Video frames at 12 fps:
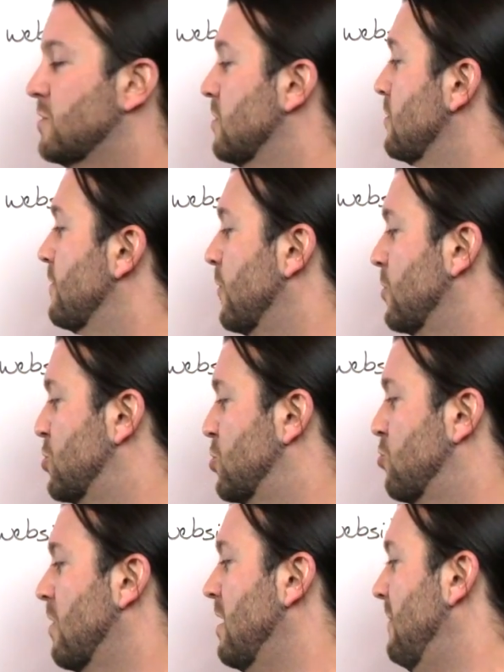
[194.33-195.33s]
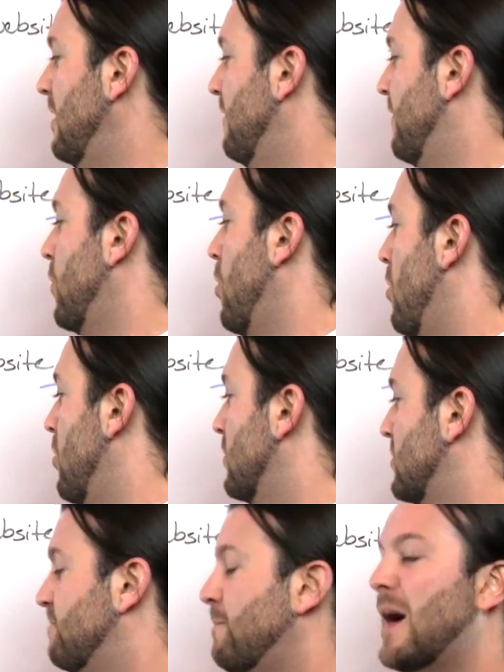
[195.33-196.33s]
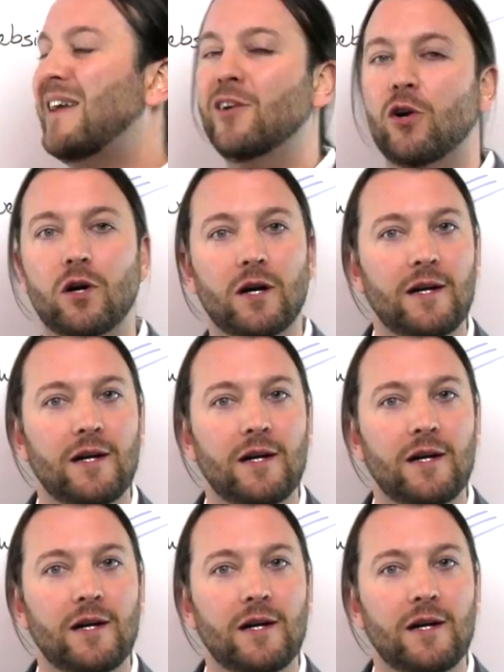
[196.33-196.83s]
search for Screaming Frog Spider.